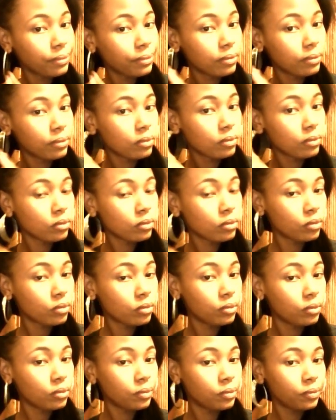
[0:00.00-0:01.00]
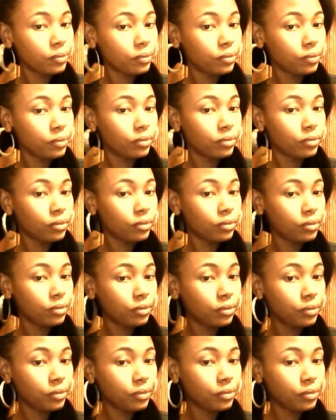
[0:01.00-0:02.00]

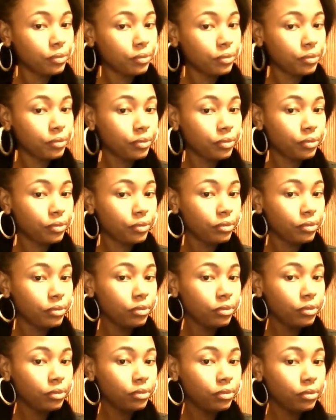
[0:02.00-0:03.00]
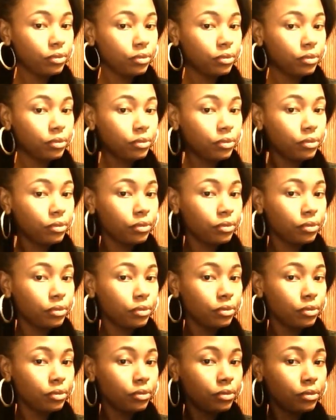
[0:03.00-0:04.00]

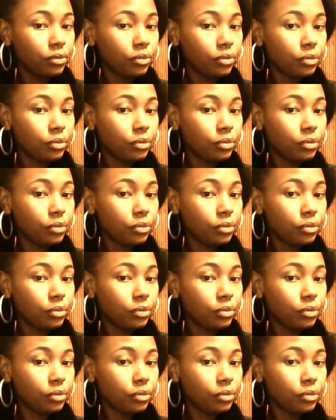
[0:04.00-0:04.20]
[no speech]